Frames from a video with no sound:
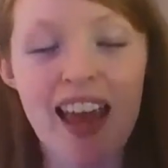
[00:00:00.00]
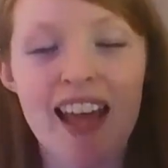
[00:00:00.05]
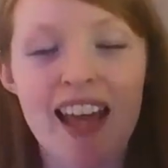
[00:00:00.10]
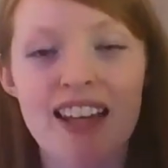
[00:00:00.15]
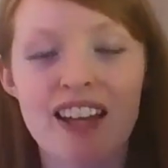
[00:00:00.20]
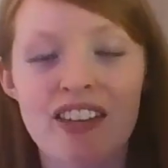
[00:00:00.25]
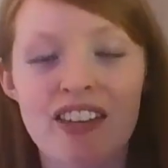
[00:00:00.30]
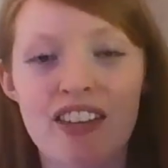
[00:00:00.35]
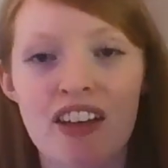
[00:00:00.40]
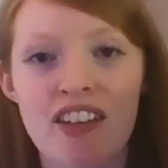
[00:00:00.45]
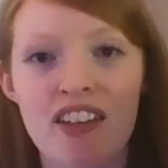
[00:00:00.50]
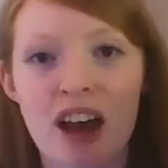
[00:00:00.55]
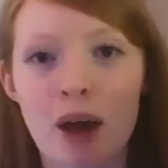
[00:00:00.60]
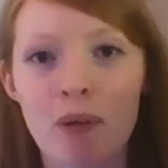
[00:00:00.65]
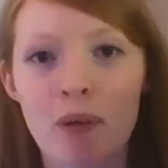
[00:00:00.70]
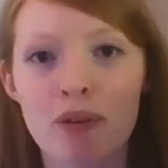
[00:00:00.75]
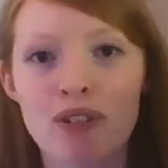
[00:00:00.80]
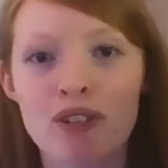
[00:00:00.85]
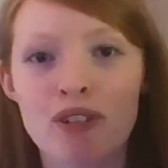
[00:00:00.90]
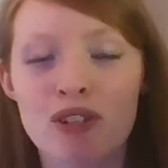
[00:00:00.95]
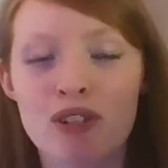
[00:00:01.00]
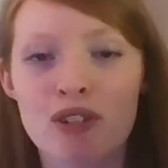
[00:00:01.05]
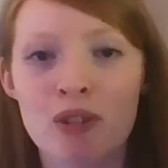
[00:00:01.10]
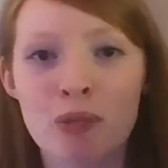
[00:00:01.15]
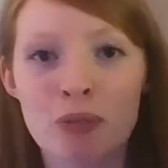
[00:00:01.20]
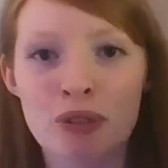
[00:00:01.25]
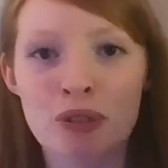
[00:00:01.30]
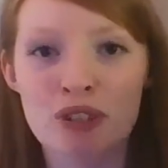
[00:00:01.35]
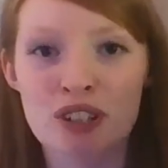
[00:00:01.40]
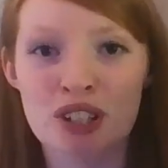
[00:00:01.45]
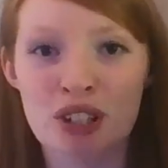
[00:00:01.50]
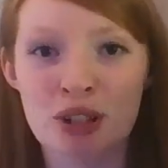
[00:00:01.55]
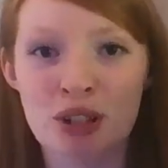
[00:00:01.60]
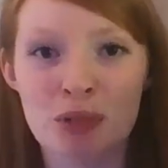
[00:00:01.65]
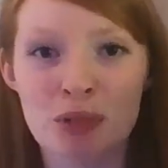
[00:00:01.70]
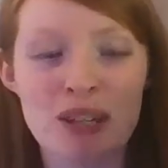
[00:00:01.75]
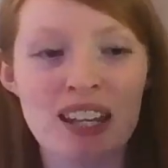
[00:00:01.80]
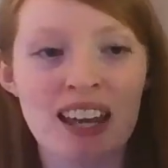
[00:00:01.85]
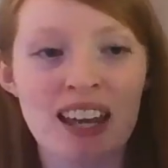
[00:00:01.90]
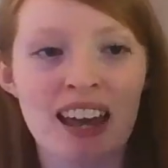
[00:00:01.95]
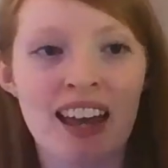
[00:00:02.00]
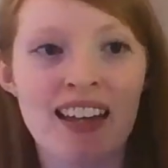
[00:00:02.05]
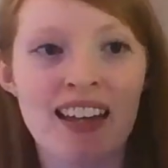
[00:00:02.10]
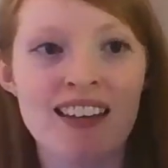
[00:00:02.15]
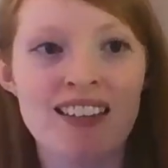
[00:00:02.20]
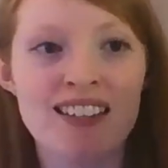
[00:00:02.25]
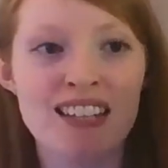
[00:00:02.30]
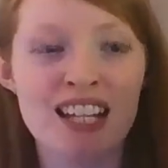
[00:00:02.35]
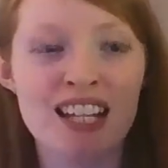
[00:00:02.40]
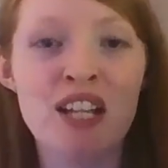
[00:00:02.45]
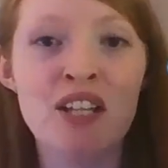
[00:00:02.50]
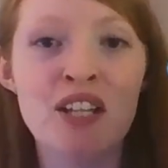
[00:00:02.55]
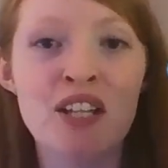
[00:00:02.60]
And I thought that was super cute because he